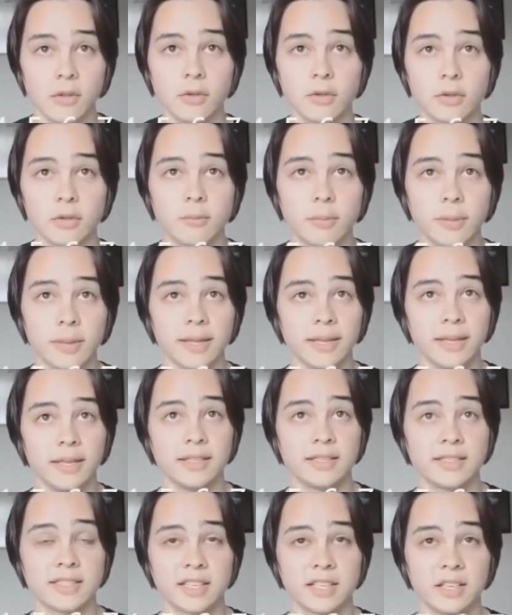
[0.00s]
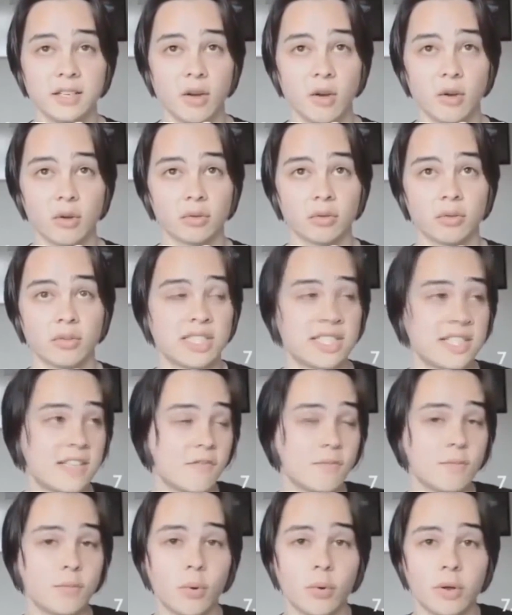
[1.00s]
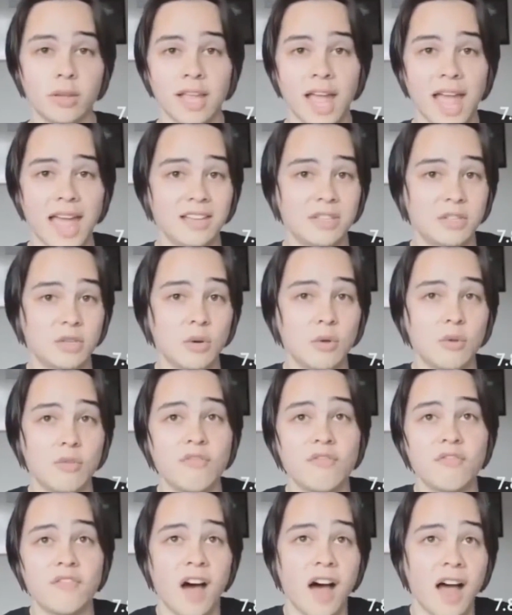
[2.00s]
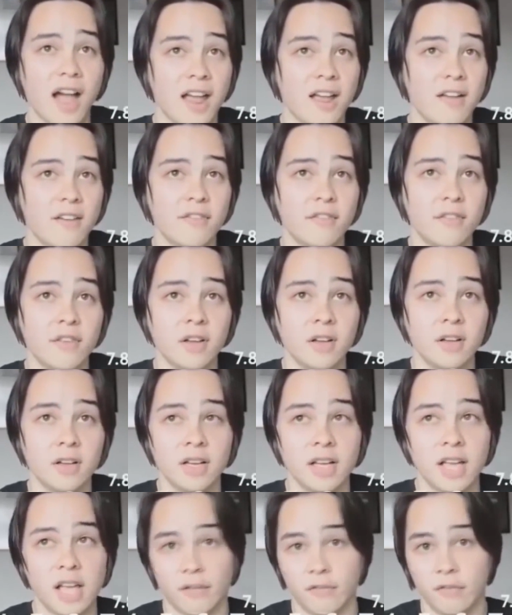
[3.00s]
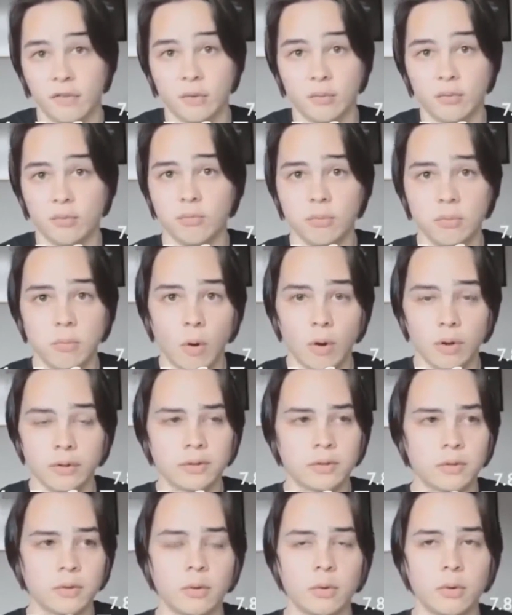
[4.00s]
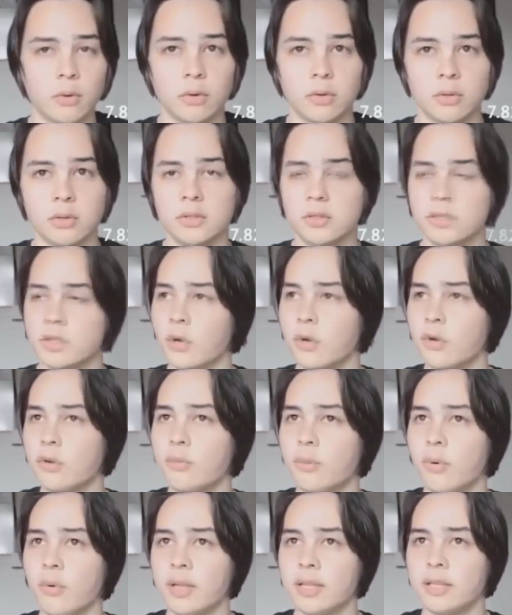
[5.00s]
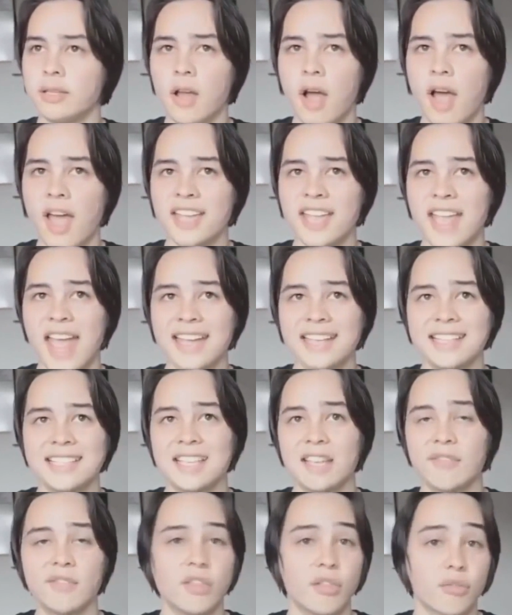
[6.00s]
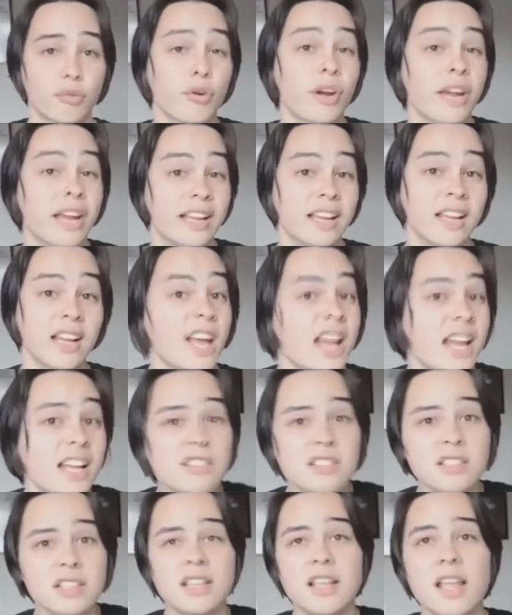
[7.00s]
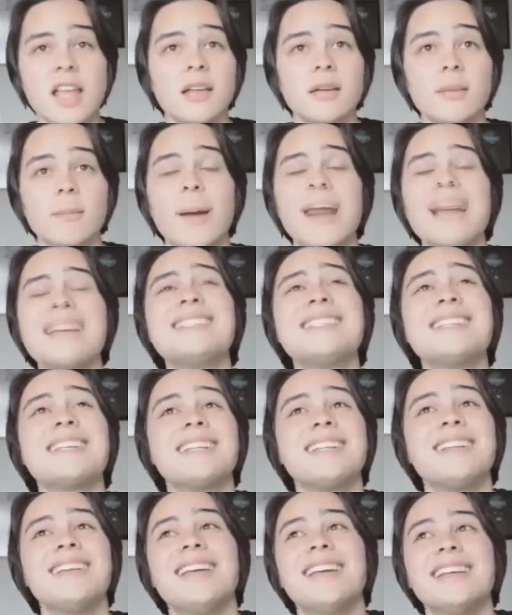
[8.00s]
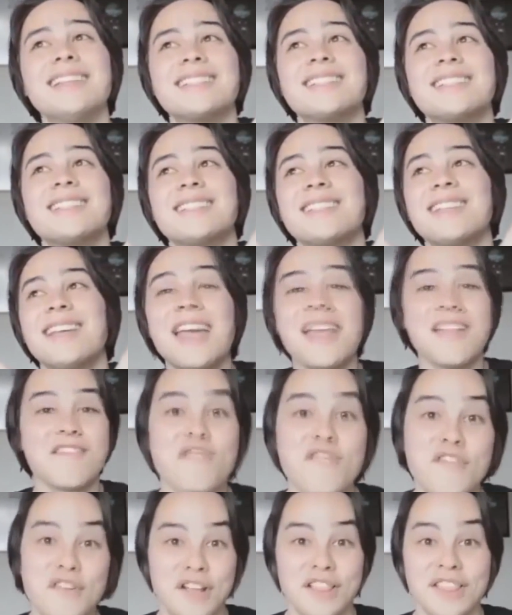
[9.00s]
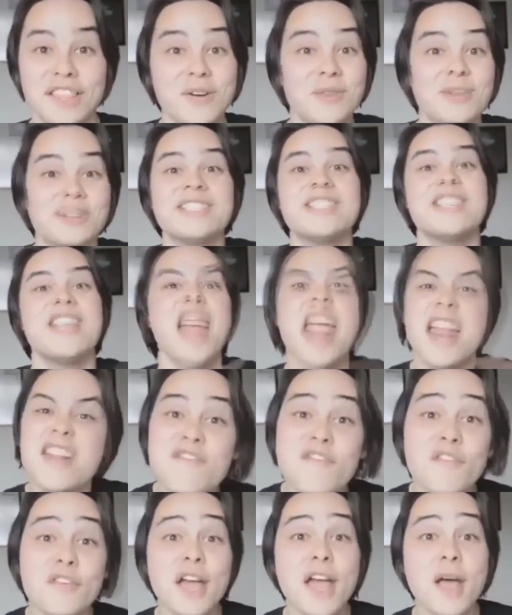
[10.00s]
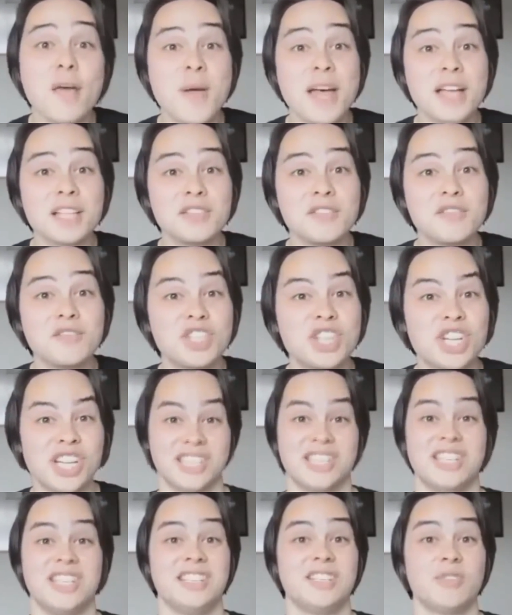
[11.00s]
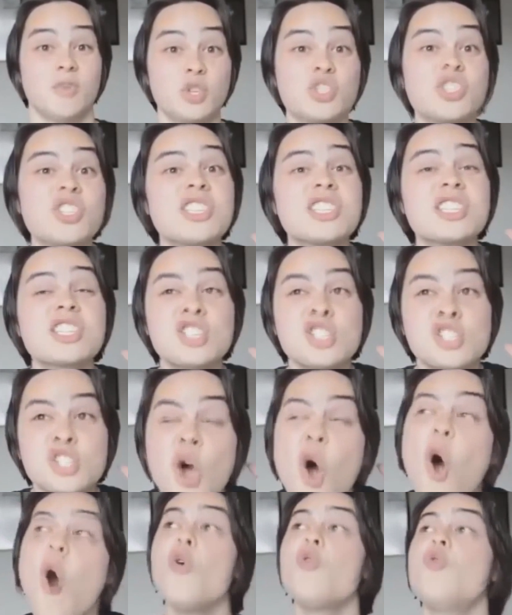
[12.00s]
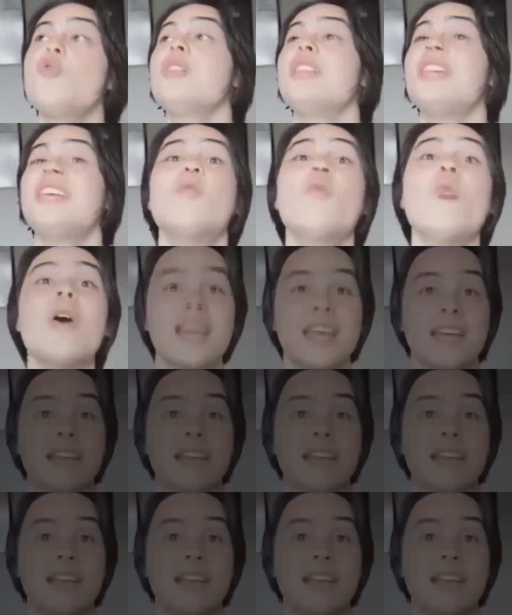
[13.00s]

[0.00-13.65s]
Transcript: You could be sitting on 7.825 if you want, or 2.9873. It, basically, it's infinite. There is an infinite amount of genders, which is totally